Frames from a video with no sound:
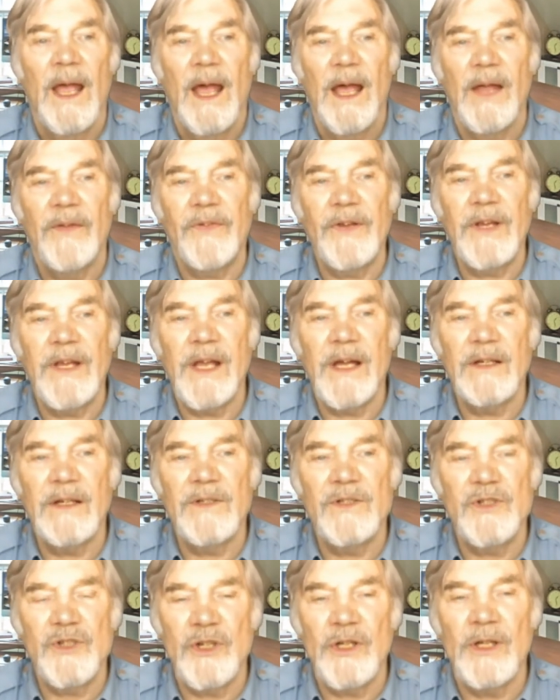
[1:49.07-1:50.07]
As a
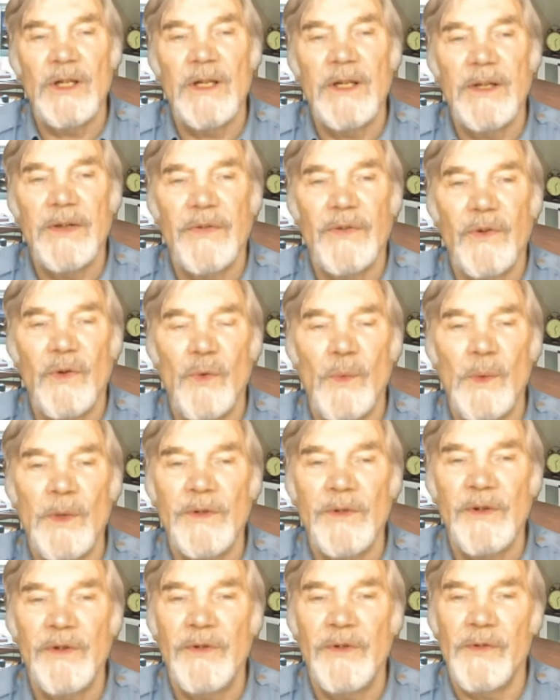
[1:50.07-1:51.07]
young journalist who
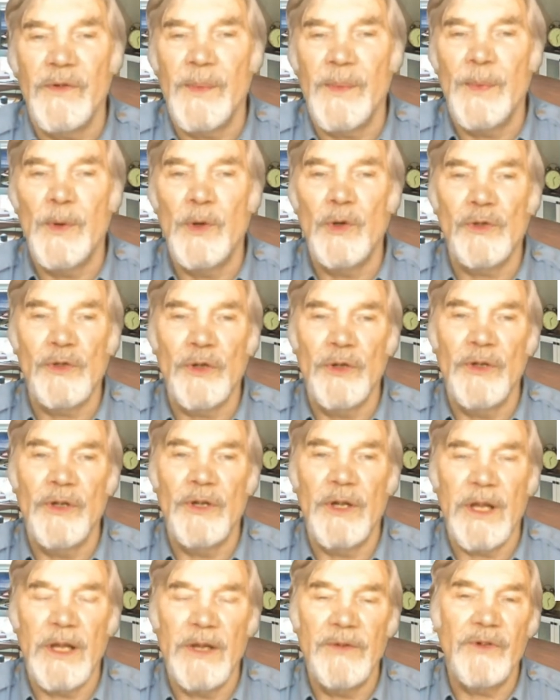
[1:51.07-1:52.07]
wanted to report on
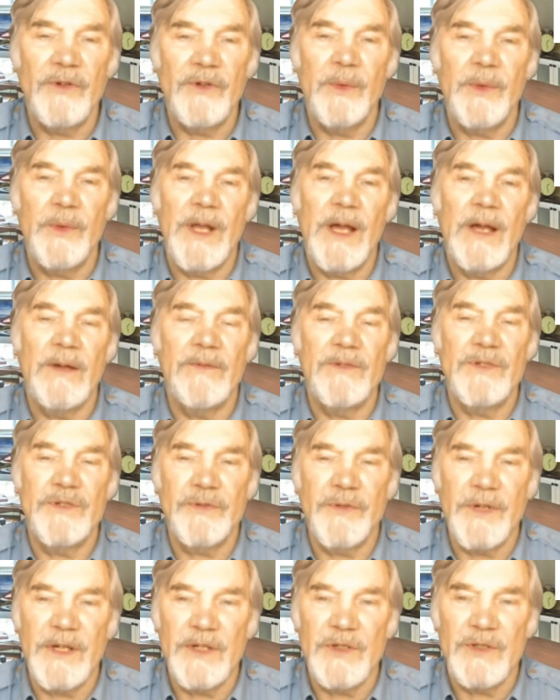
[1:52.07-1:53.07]
her country without
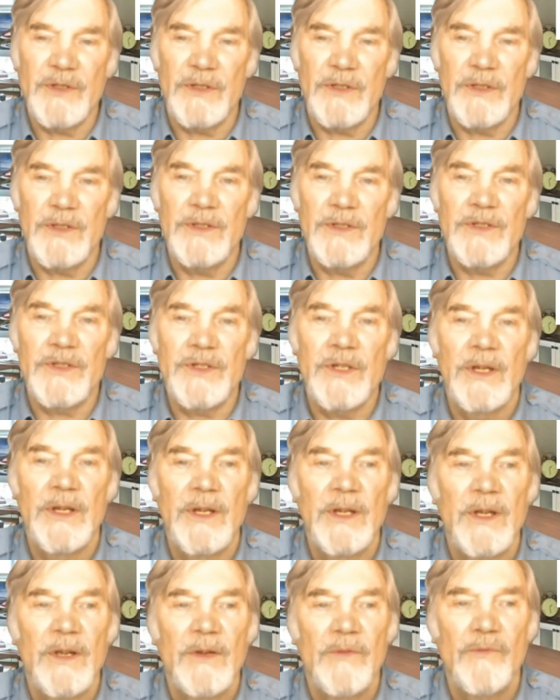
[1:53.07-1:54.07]
restrictions,
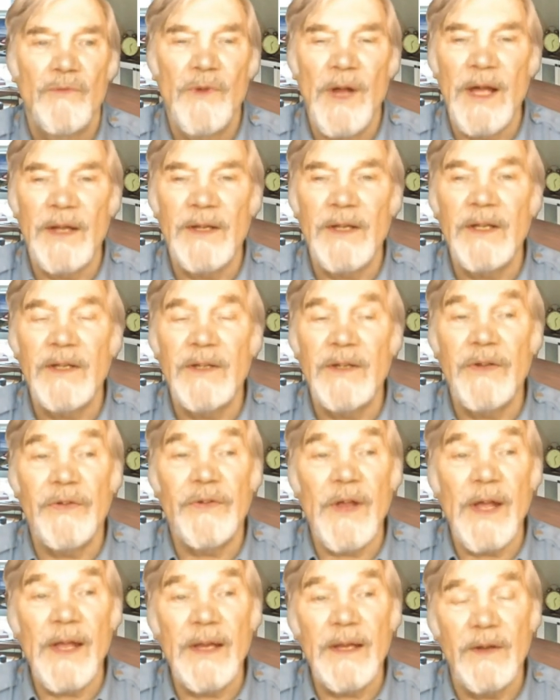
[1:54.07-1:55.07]
Rana
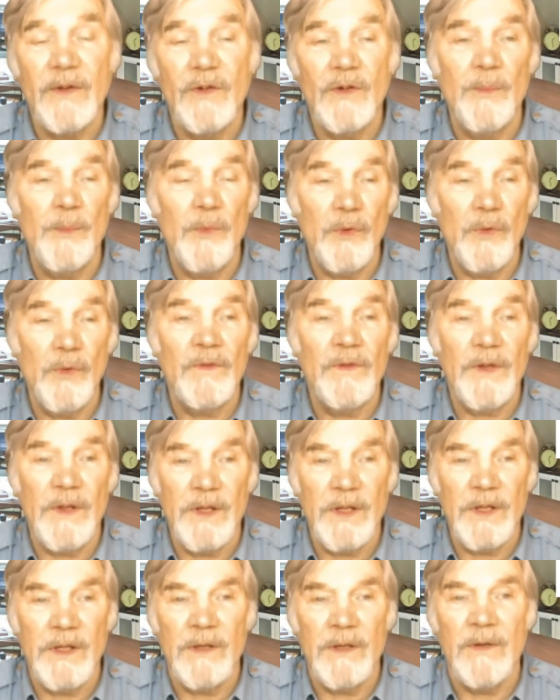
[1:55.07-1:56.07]
decided to move to
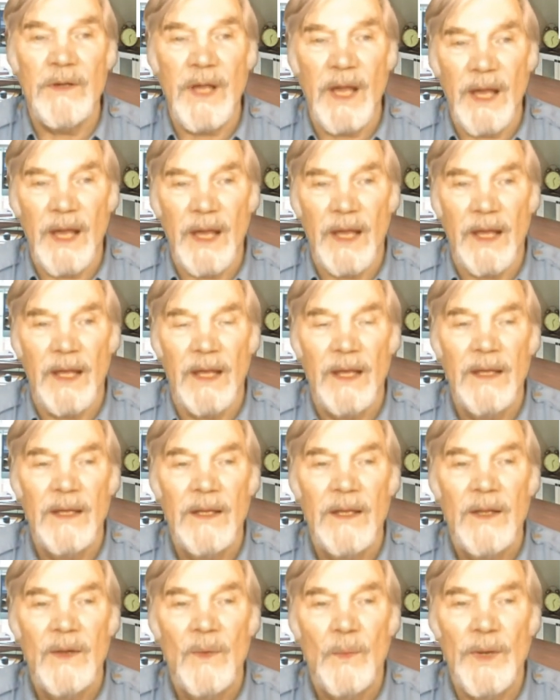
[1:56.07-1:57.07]
the UK,
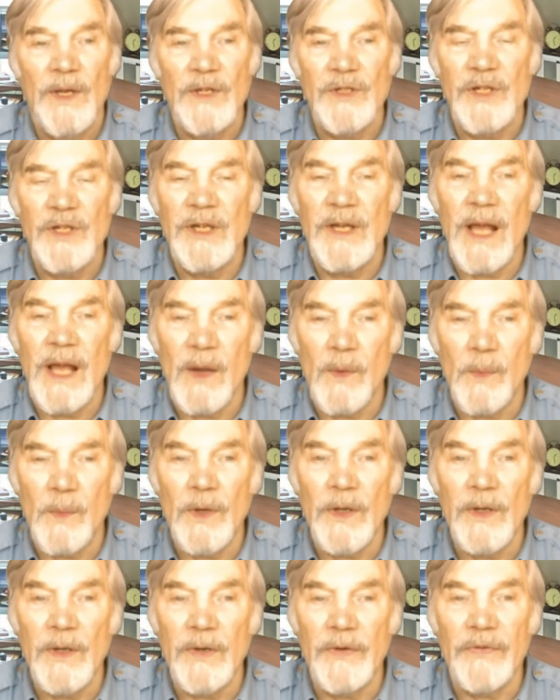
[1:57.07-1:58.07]
where she now
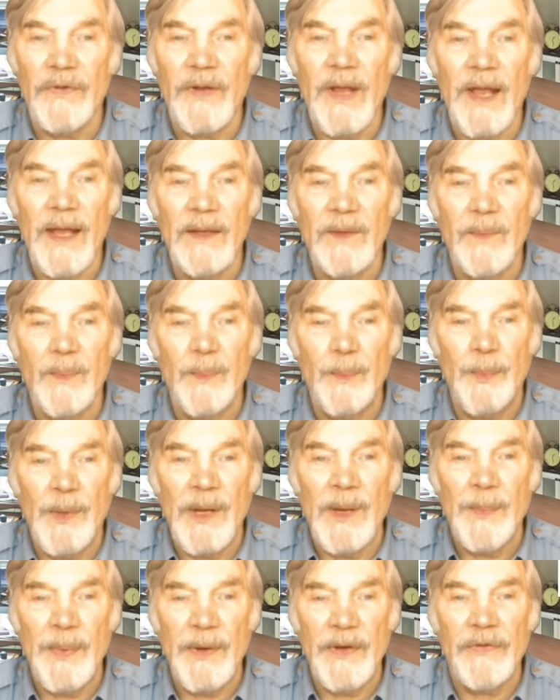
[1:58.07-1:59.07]
works at
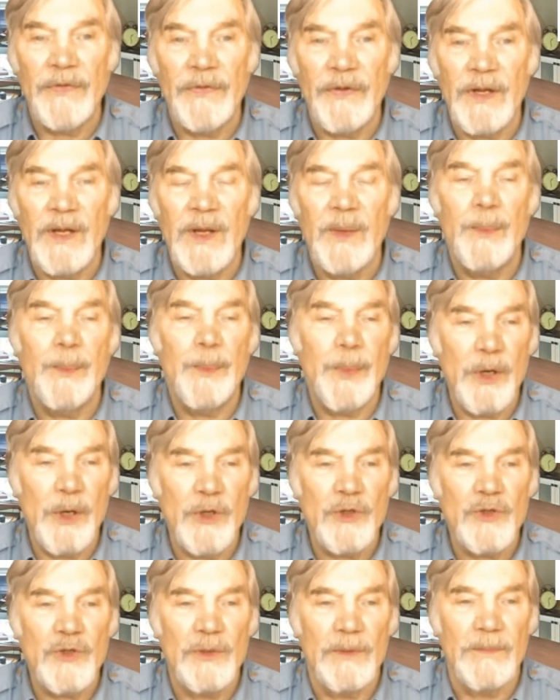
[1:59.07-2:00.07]
BBC
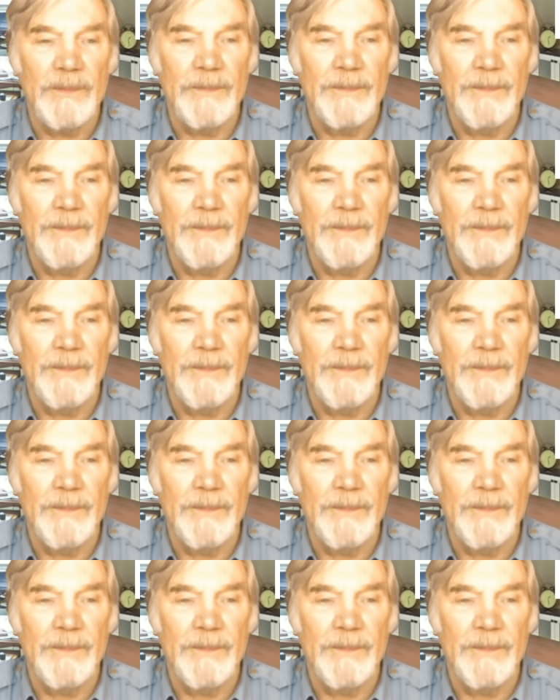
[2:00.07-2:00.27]
Persian.